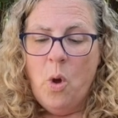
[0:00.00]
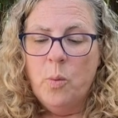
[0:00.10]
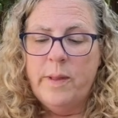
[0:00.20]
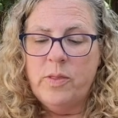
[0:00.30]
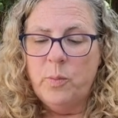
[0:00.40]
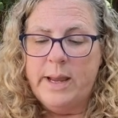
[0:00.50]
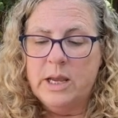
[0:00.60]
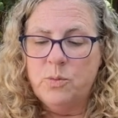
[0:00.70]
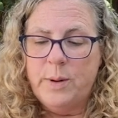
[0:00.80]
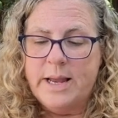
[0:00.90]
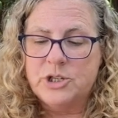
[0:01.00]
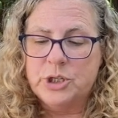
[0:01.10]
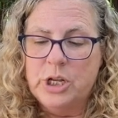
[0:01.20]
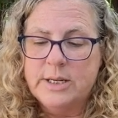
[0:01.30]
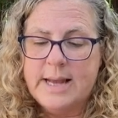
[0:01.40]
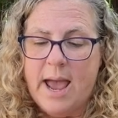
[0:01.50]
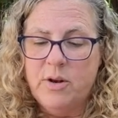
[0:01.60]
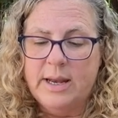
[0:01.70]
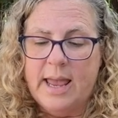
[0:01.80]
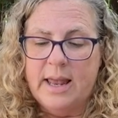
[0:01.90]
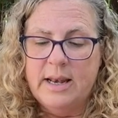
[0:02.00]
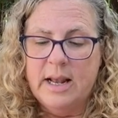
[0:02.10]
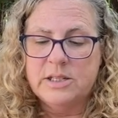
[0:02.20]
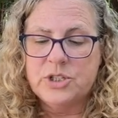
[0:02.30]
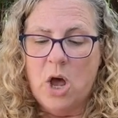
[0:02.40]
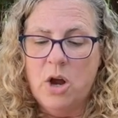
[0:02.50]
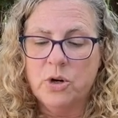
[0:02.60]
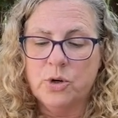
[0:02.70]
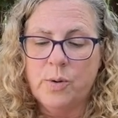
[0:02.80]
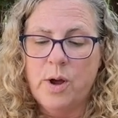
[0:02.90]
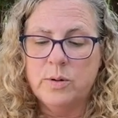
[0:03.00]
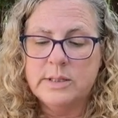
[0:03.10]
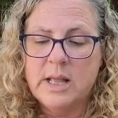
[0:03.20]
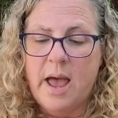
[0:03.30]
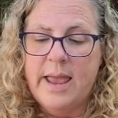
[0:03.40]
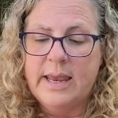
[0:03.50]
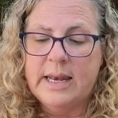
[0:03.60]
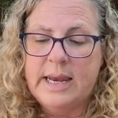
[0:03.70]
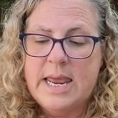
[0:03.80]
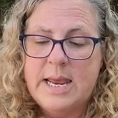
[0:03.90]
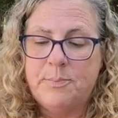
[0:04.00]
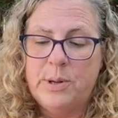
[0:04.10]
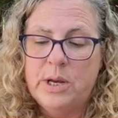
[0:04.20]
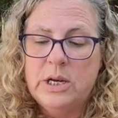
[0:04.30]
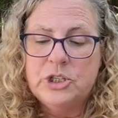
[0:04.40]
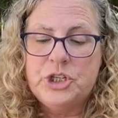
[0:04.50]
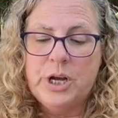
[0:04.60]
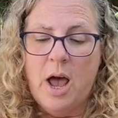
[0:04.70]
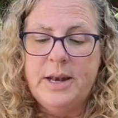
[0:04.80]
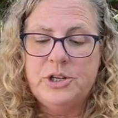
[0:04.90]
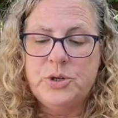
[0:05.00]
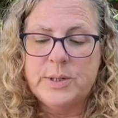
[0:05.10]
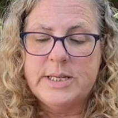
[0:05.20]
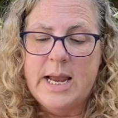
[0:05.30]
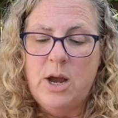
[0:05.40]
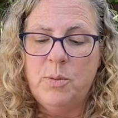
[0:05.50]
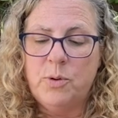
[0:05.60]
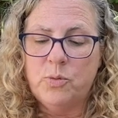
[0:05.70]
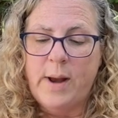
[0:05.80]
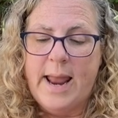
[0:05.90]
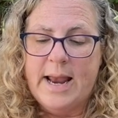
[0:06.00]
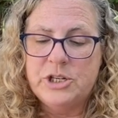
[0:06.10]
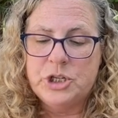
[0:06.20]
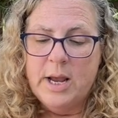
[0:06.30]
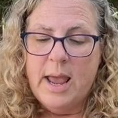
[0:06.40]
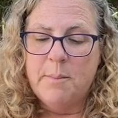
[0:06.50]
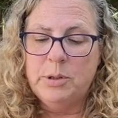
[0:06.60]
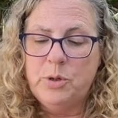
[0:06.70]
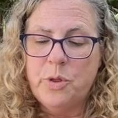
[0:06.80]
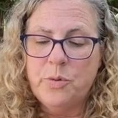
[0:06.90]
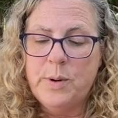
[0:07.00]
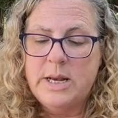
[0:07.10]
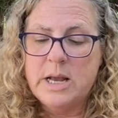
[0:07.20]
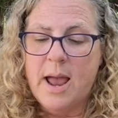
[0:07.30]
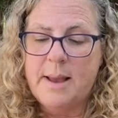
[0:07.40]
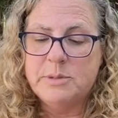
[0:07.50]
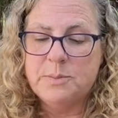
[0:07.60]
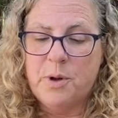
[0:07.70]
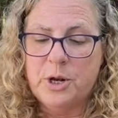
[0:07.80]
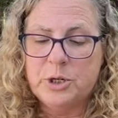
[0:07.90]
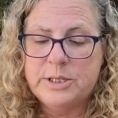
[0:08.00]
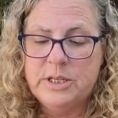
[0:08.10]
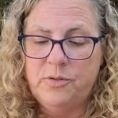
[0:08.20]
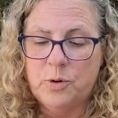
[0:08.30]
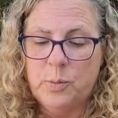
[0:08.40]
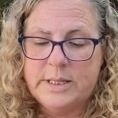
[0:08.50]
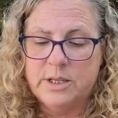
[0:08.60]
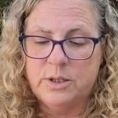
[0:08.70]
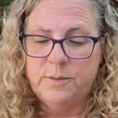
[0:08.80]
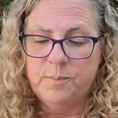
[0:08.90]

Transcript: When the Wicked Witch looked out again and saw her crows lying in a heap, she got into a terrible rage and blew 3 times upon her silver whistle.